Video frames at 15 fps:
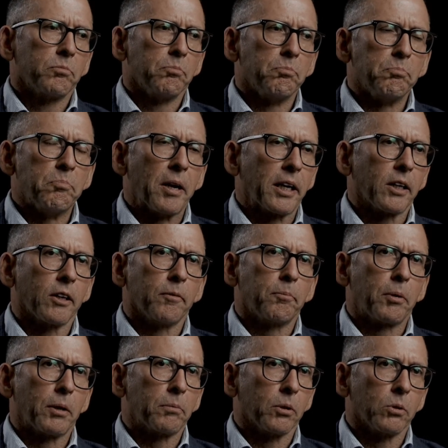many
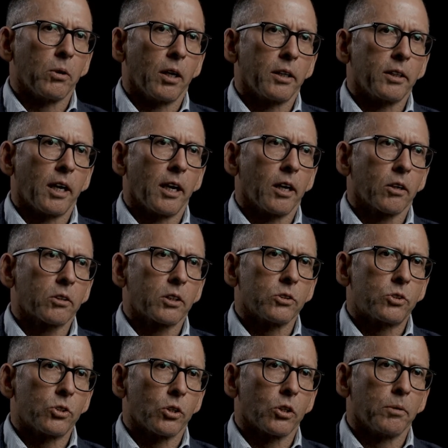people who I now
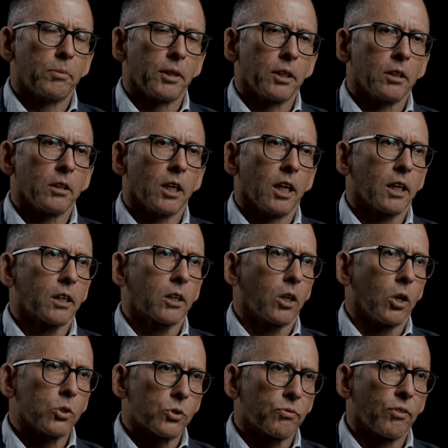consider to be
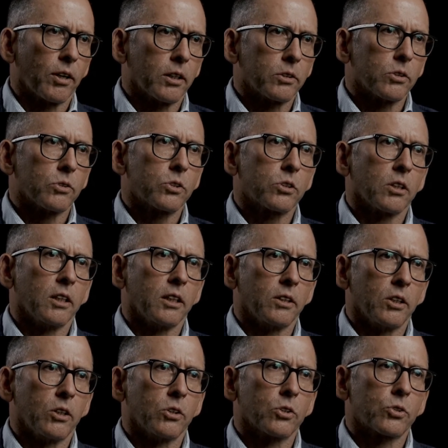close friends in
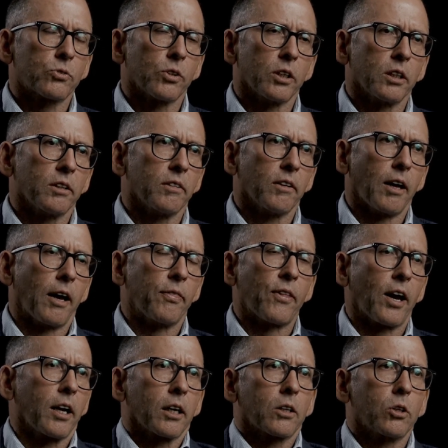the industry, and
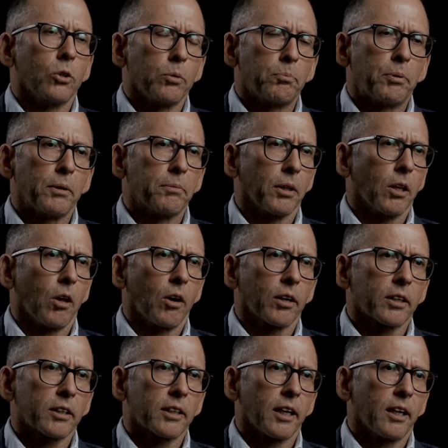they include people
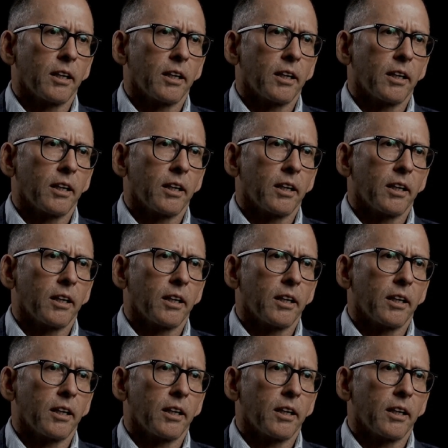like